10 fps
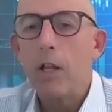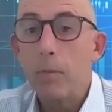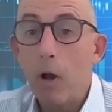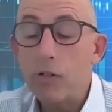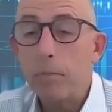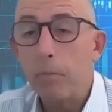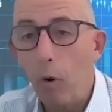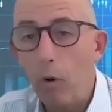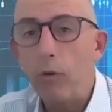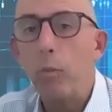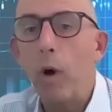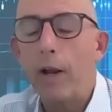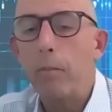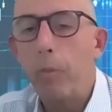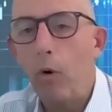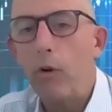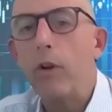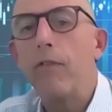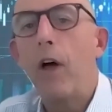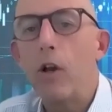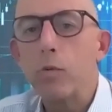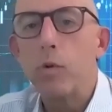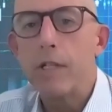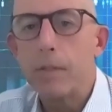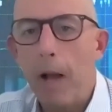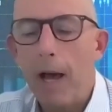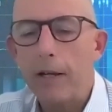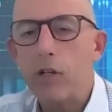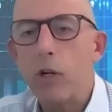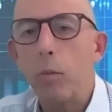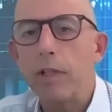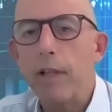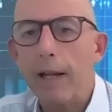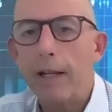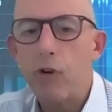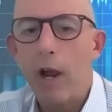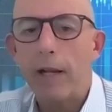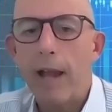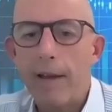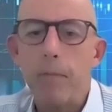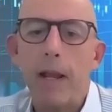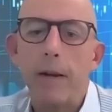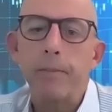The most important of those was its partnership with Teletrac Navman.